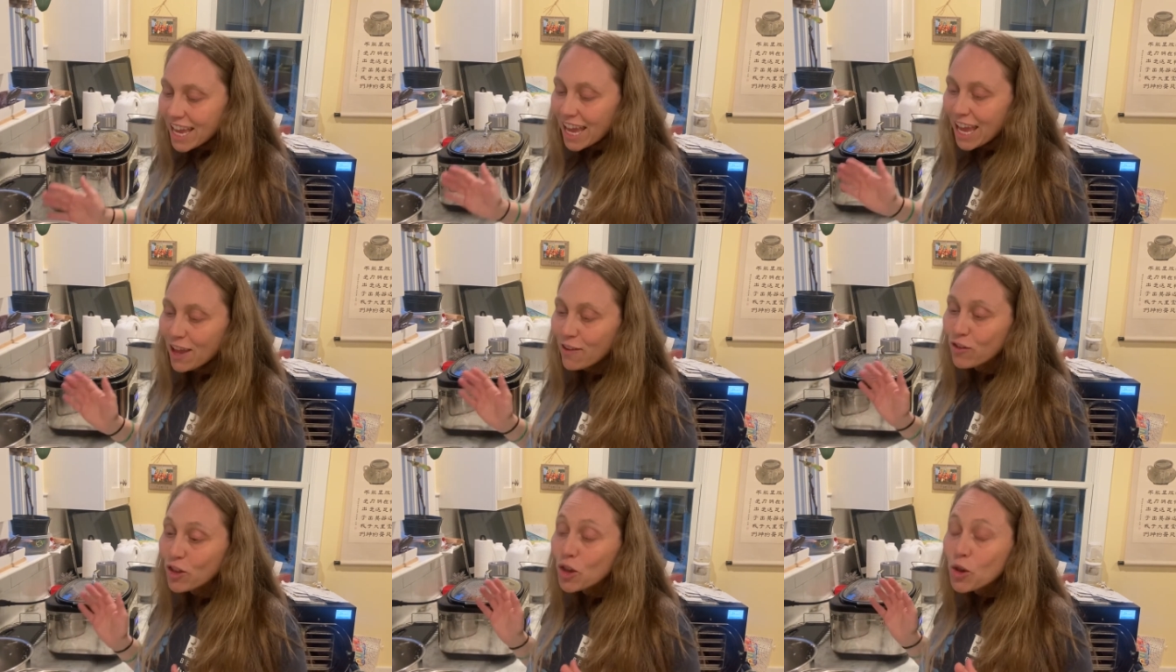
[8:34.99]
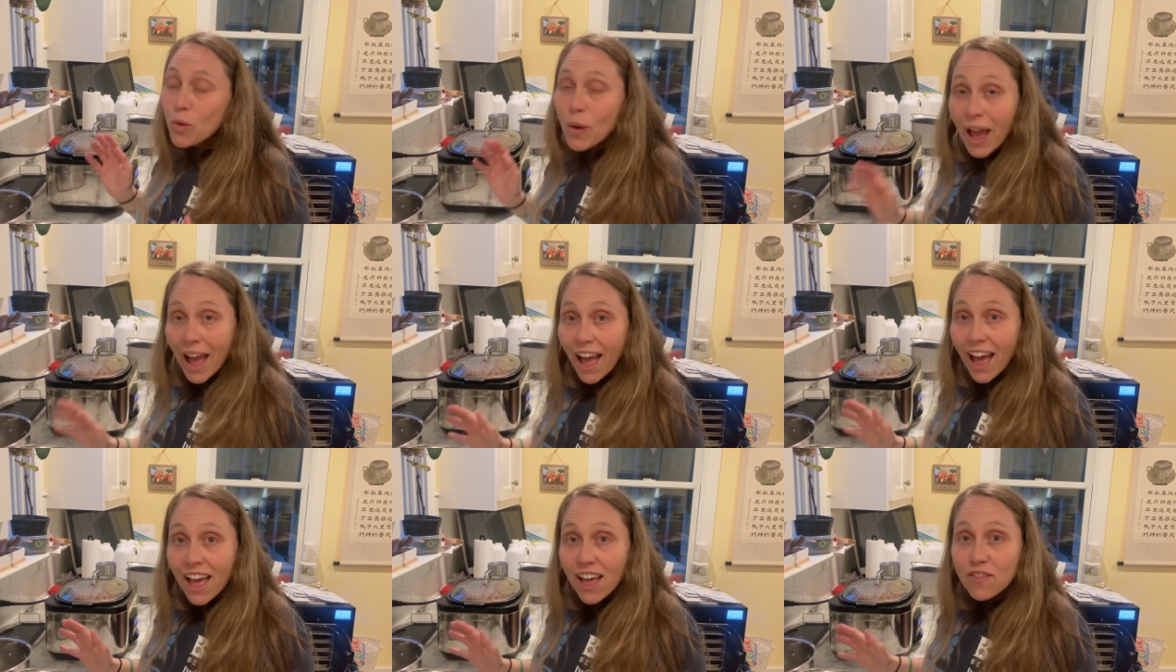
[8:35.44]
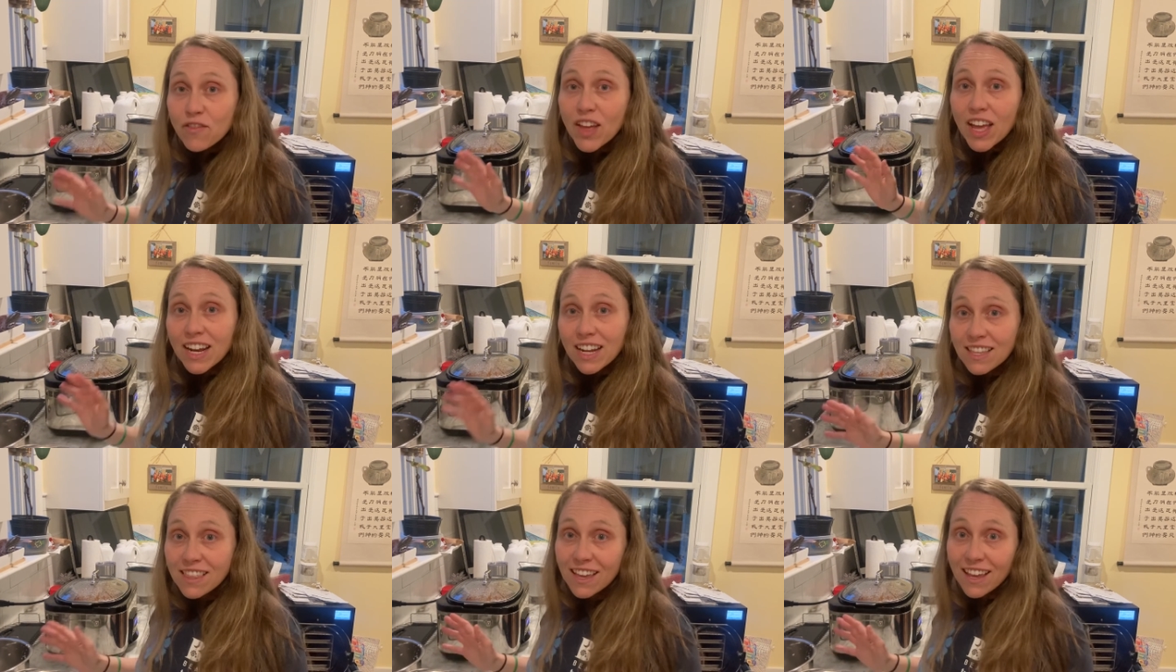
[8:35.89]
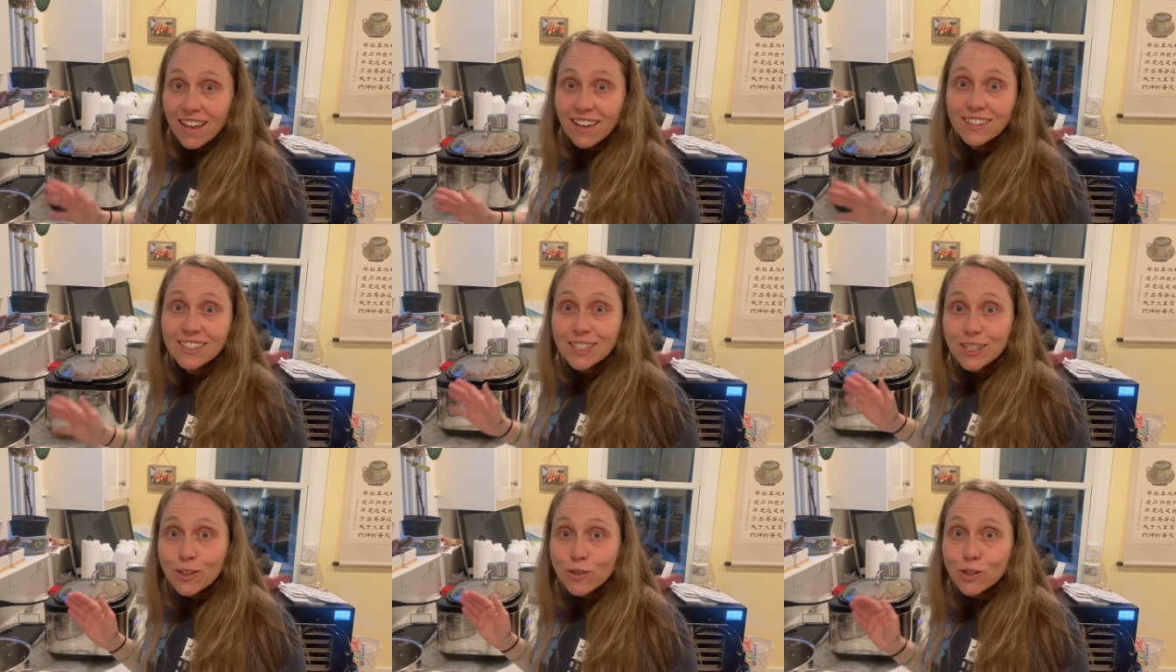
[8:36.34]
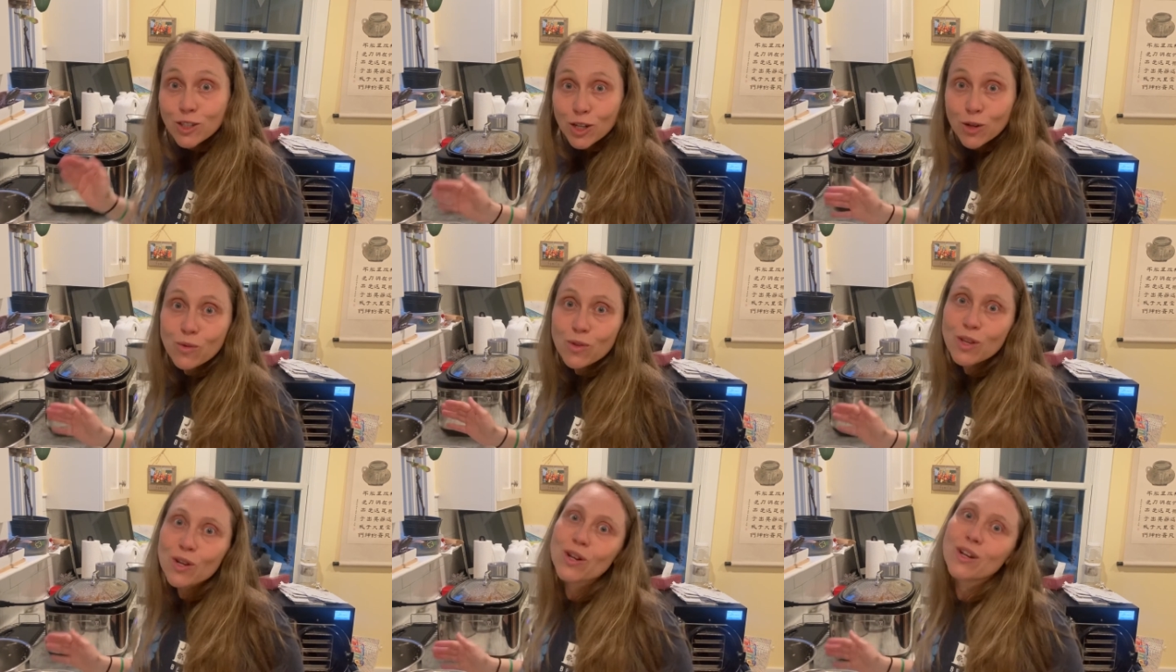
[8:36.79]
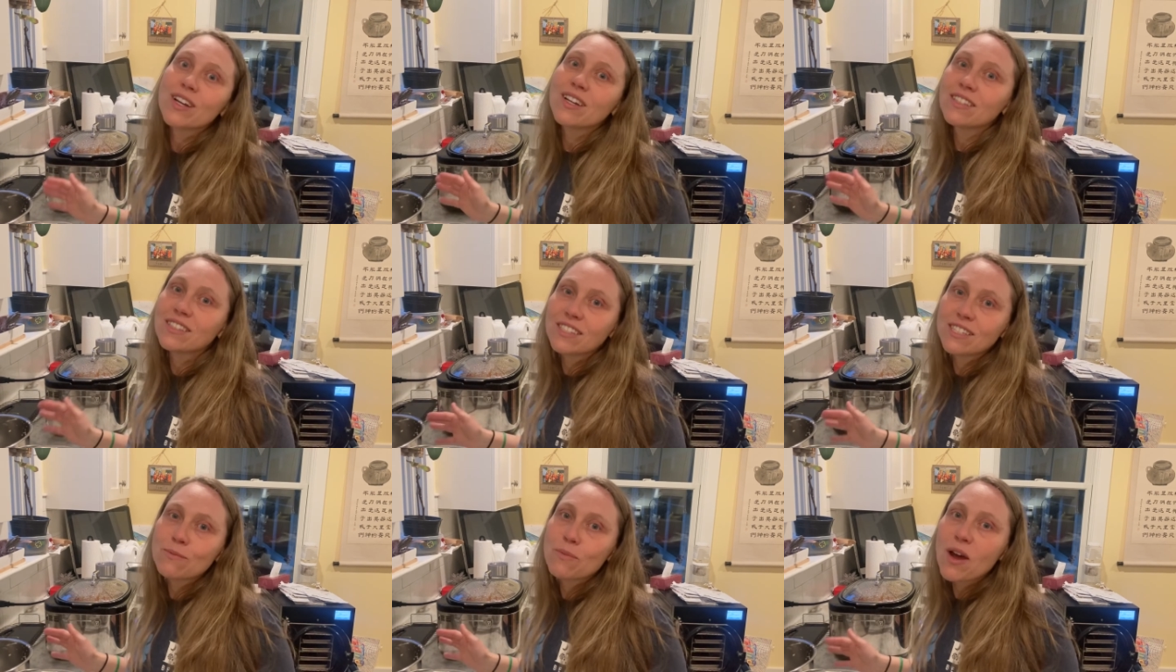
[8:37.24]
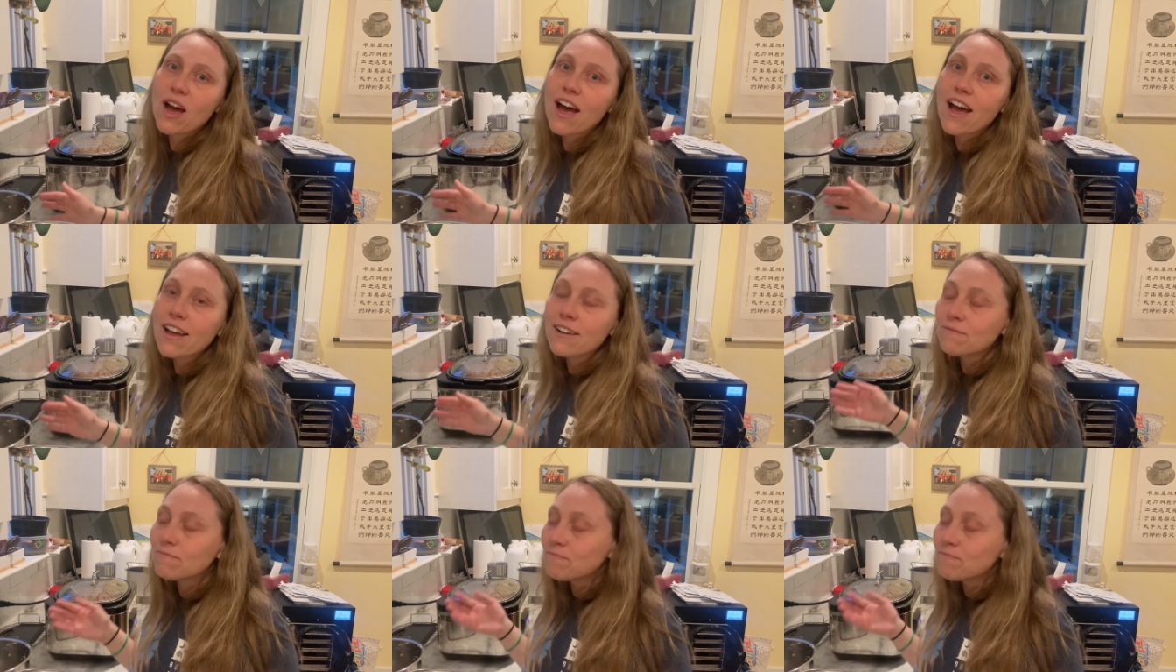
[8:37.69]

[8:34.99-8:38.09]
If you have anything else you do with your Instapot